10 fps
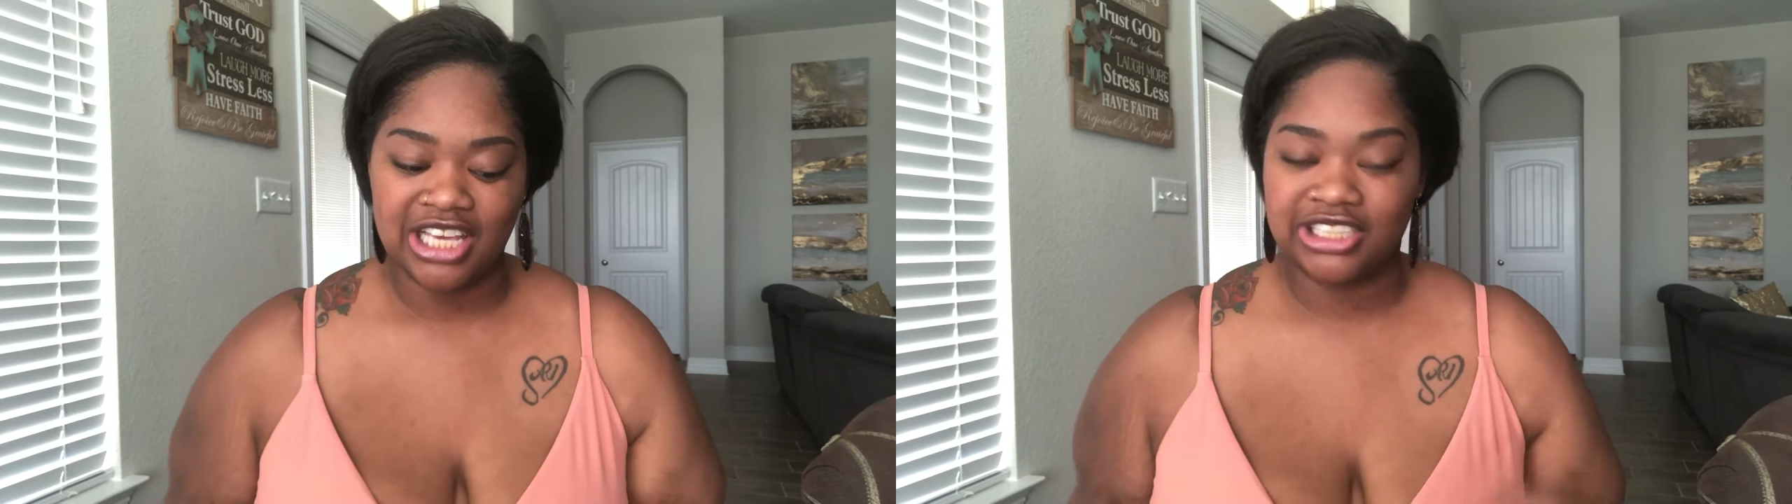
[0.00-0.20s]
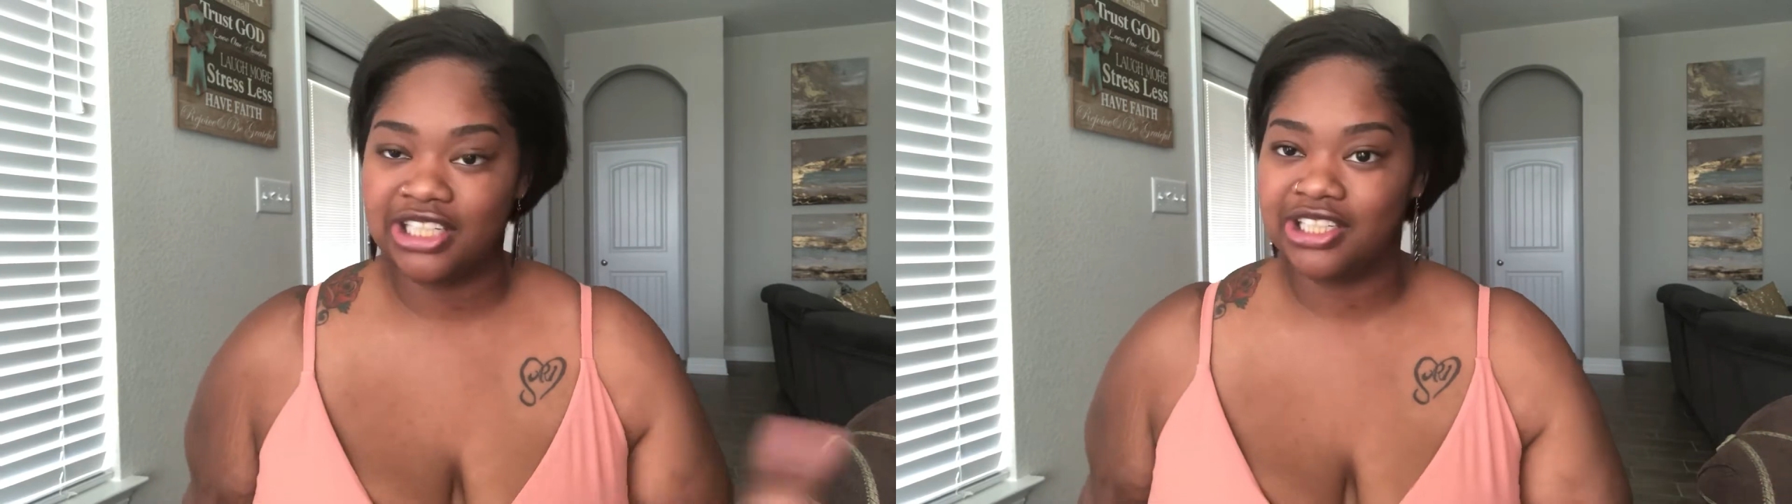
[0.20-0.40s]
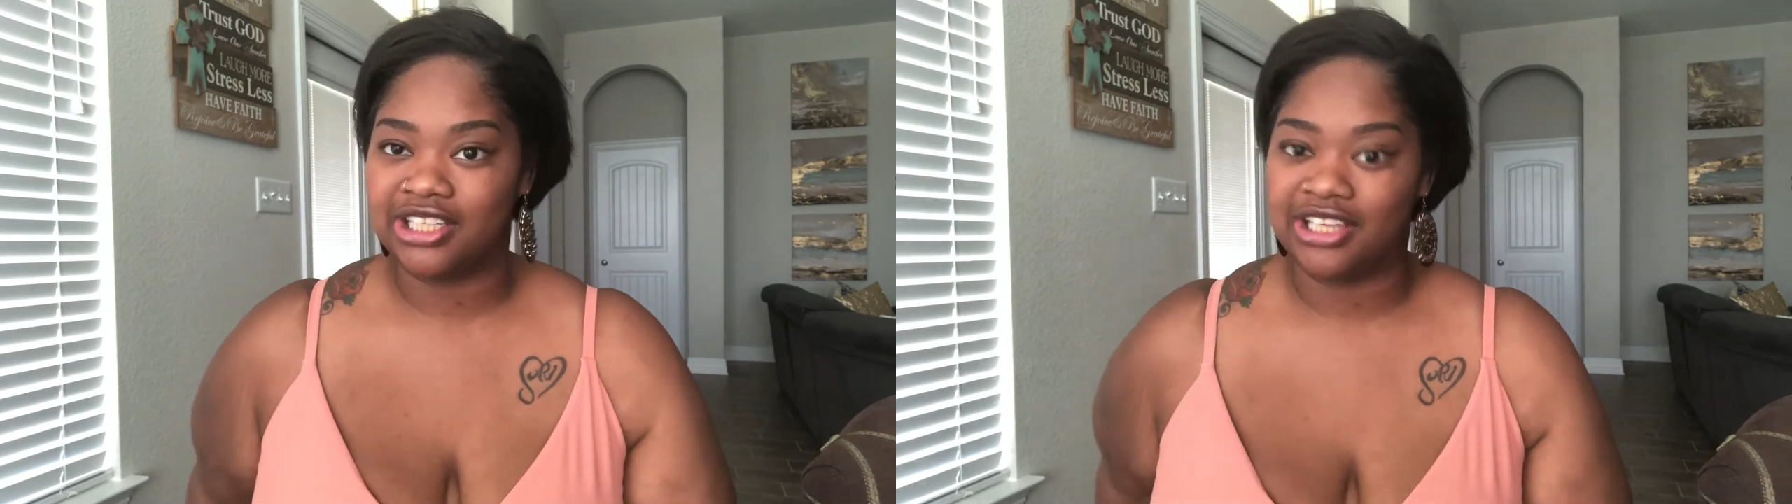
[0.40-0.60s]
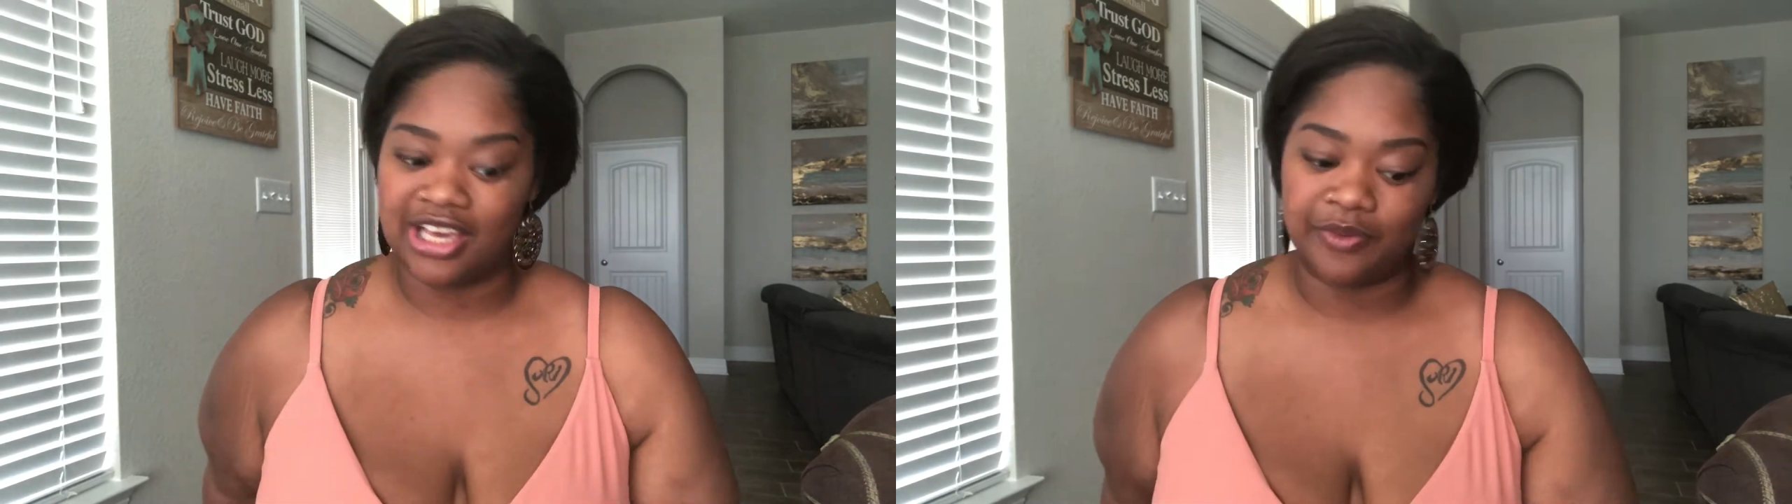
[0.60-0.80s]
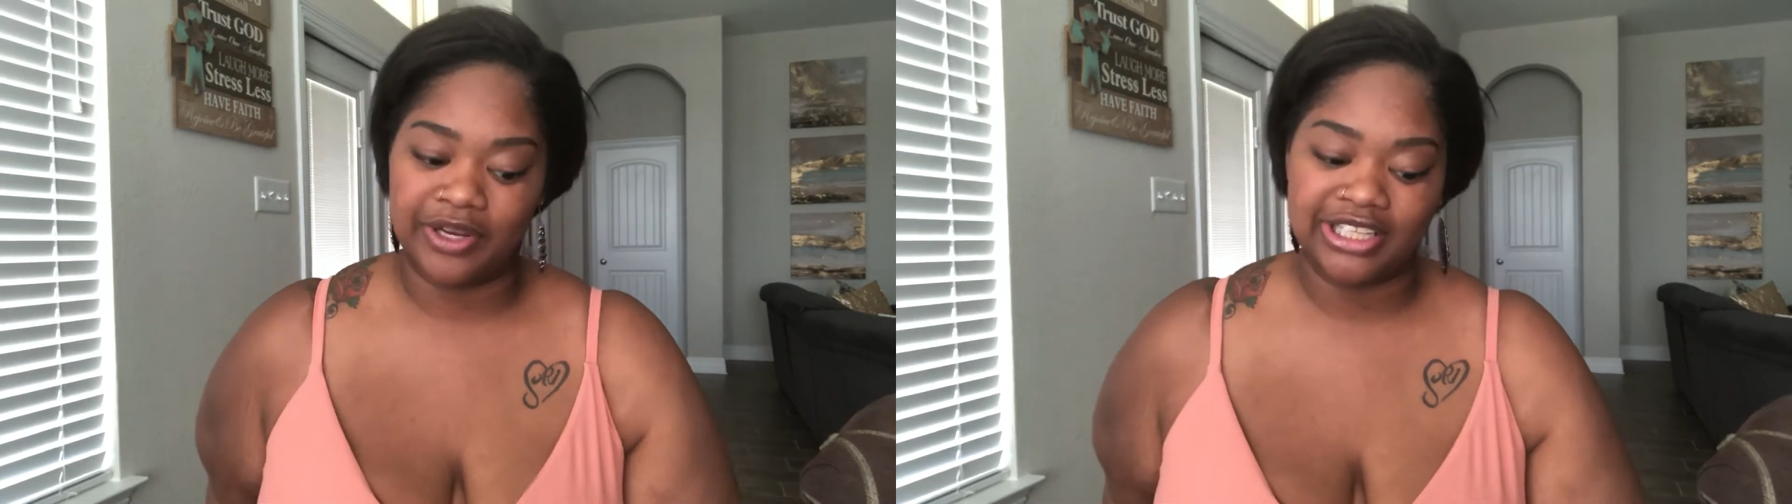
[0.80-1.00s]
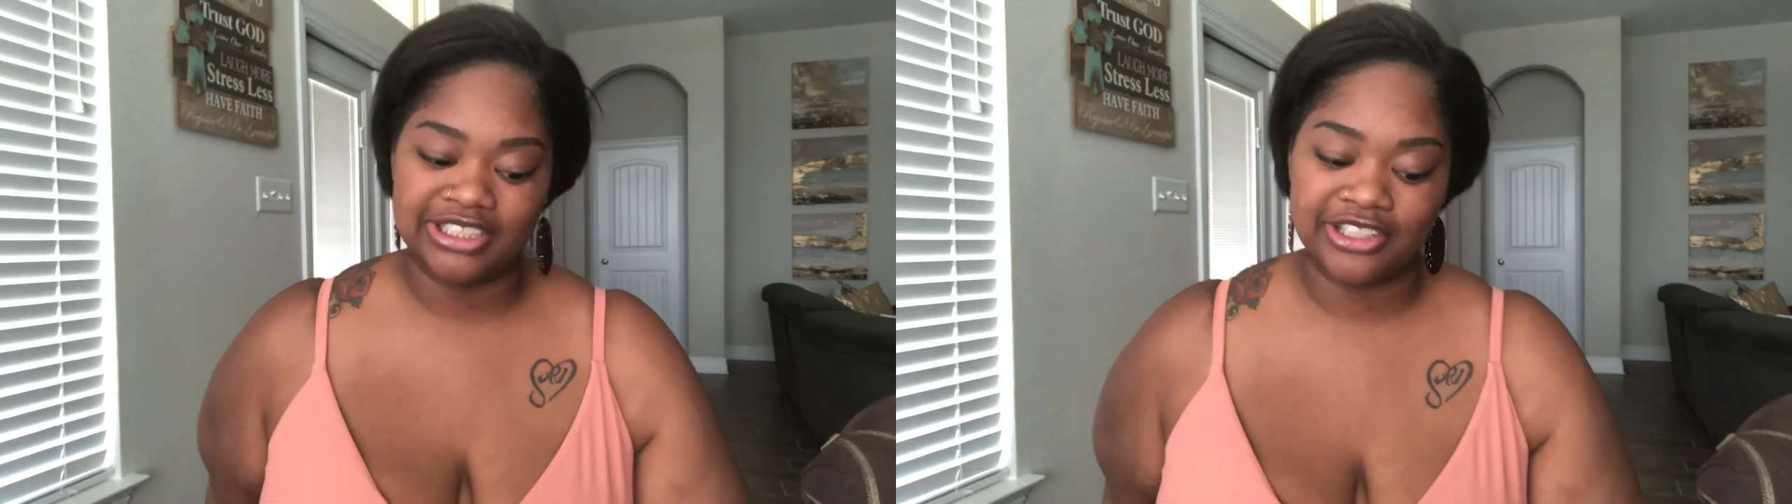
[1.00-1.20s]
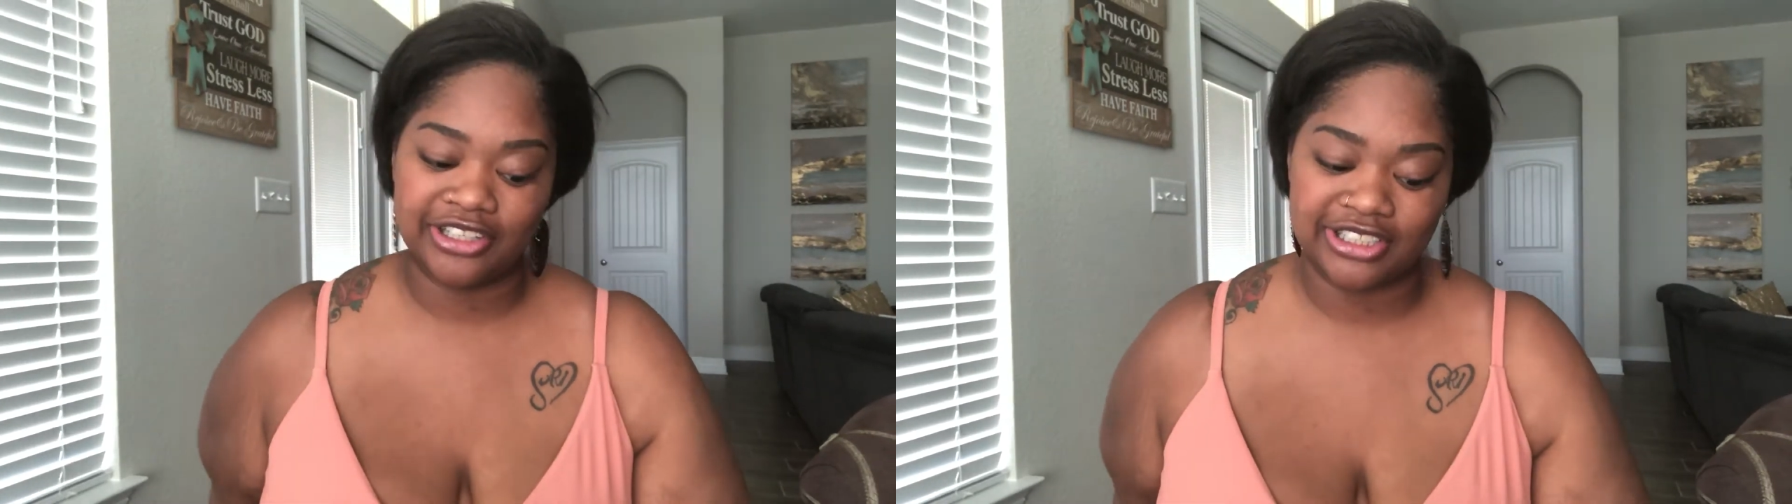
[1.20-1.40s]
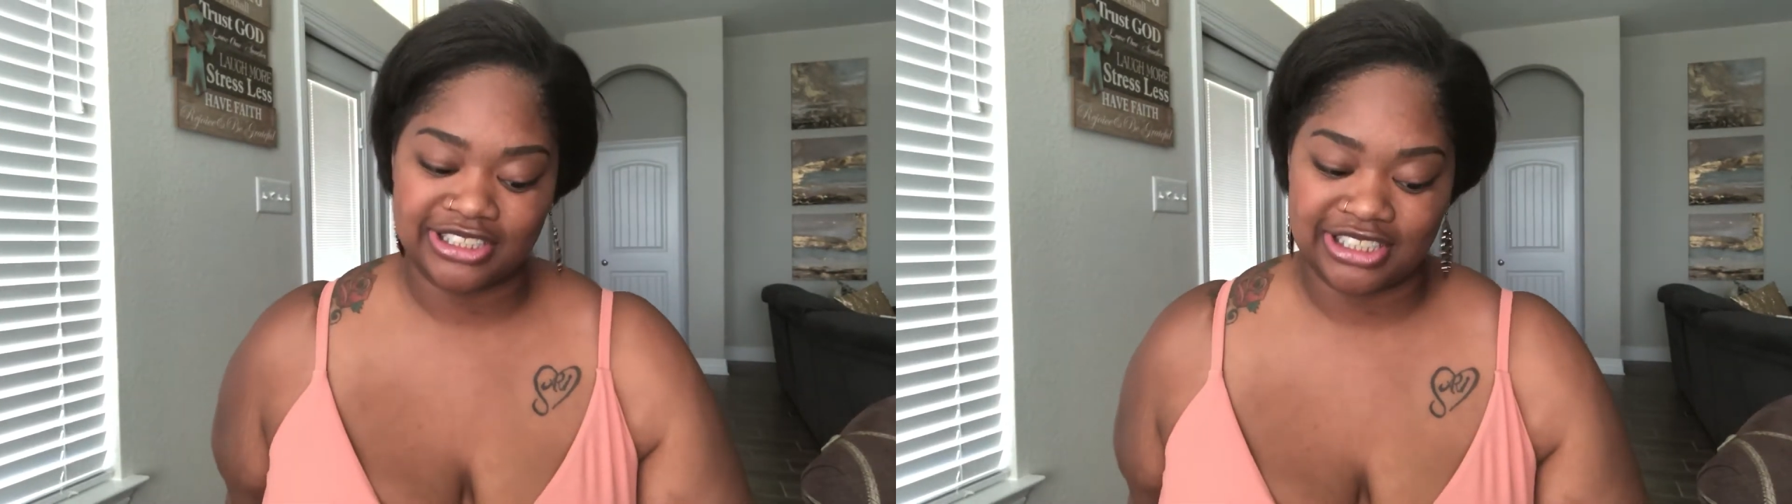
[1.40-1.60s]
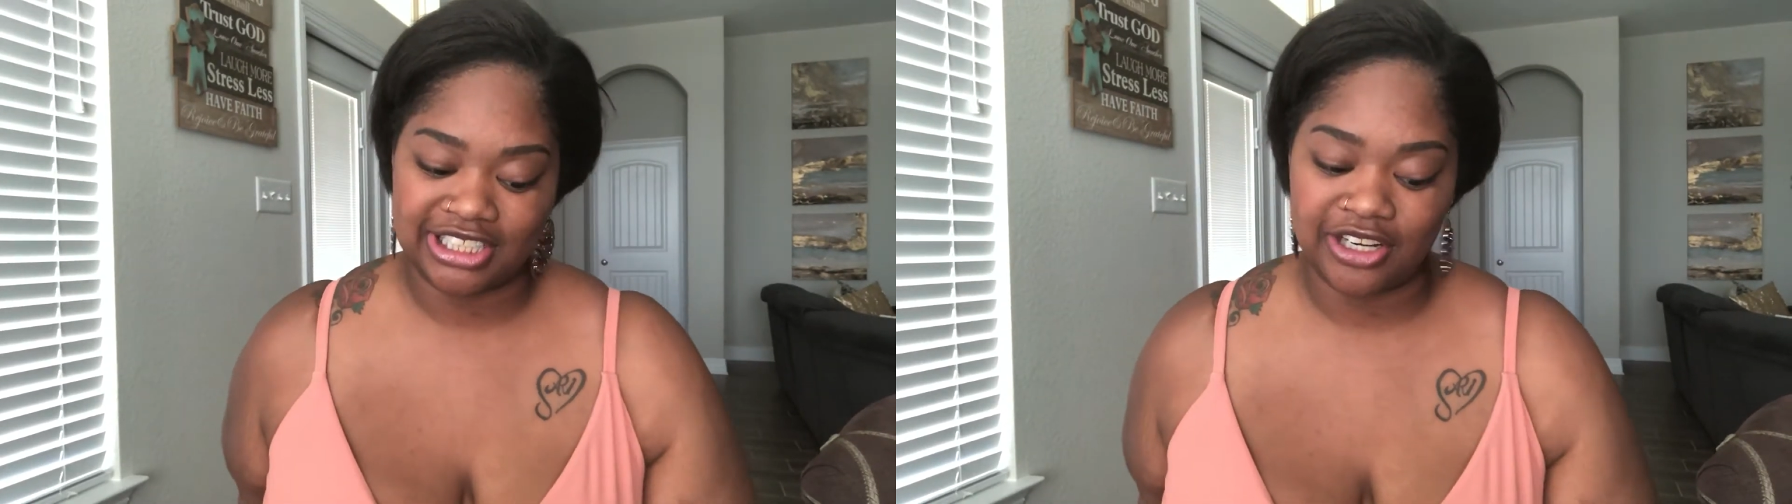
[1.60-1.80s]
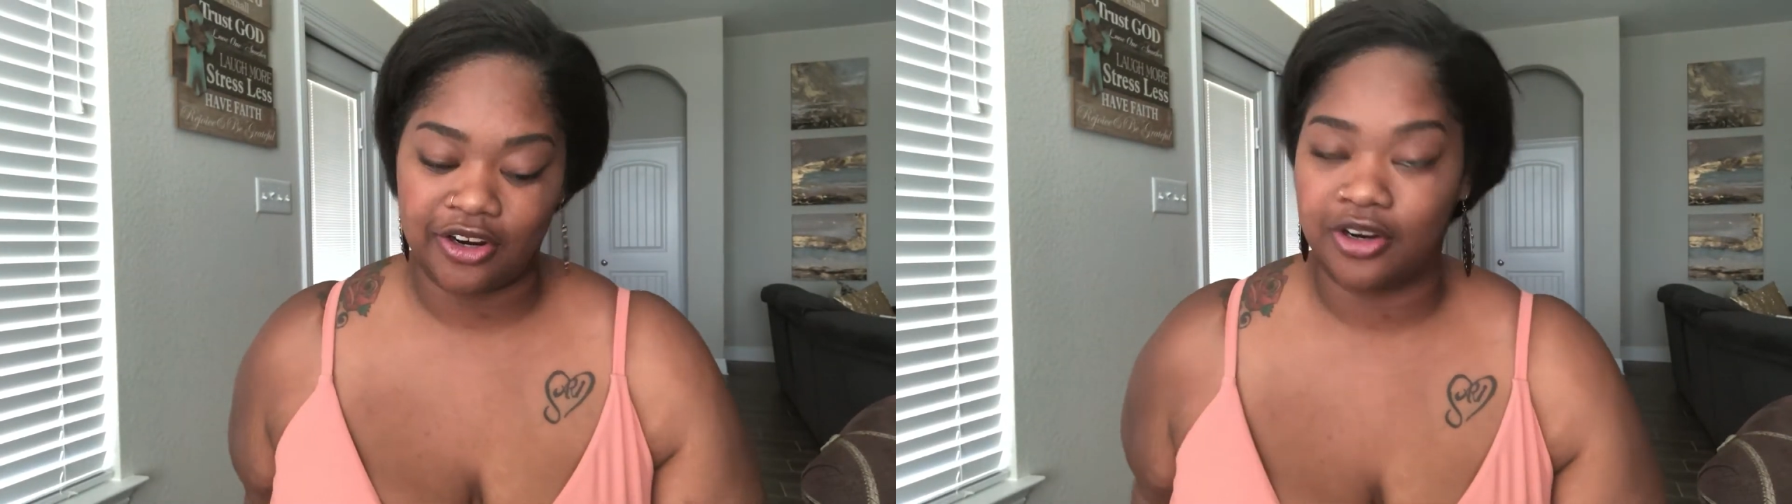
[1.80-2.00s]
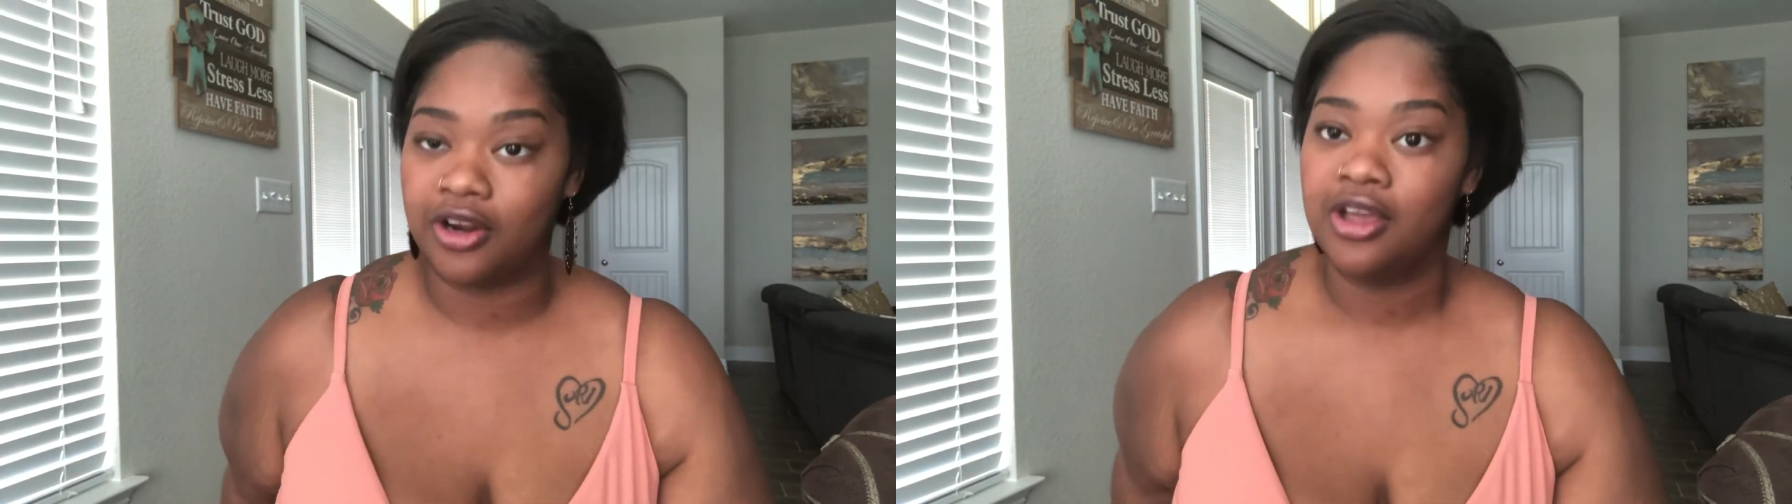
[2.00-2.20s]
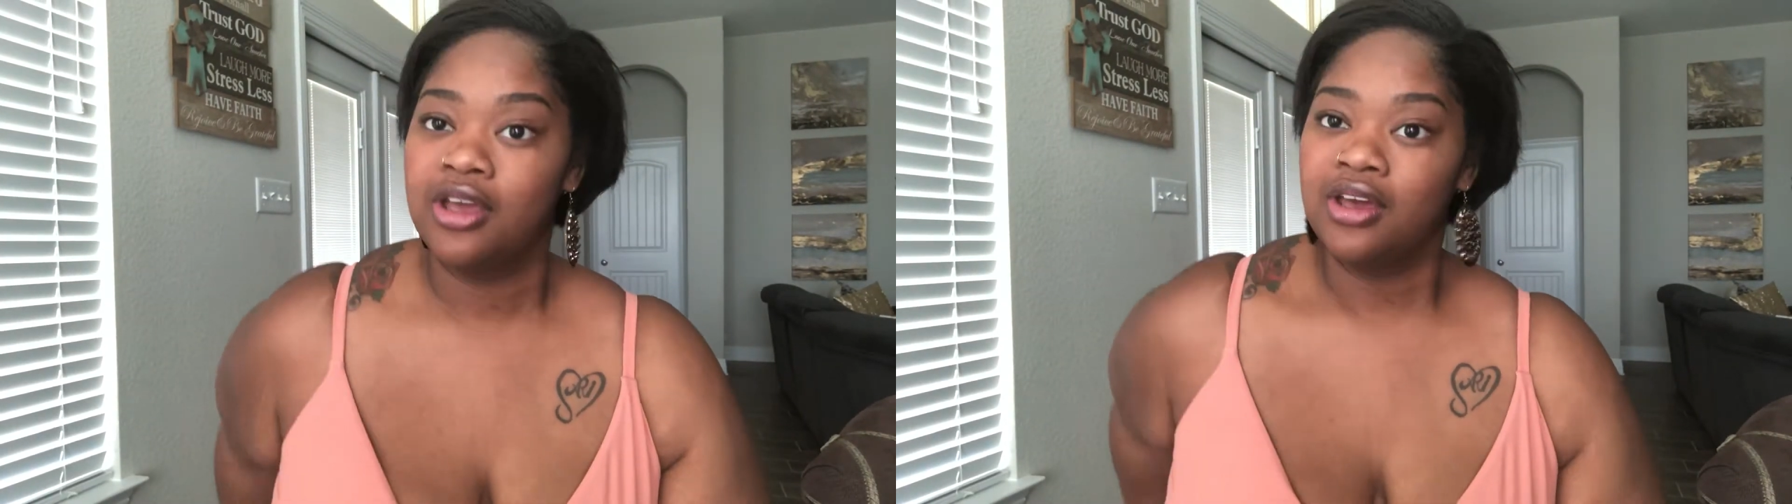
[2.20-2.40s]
chunky. And when I took her to see her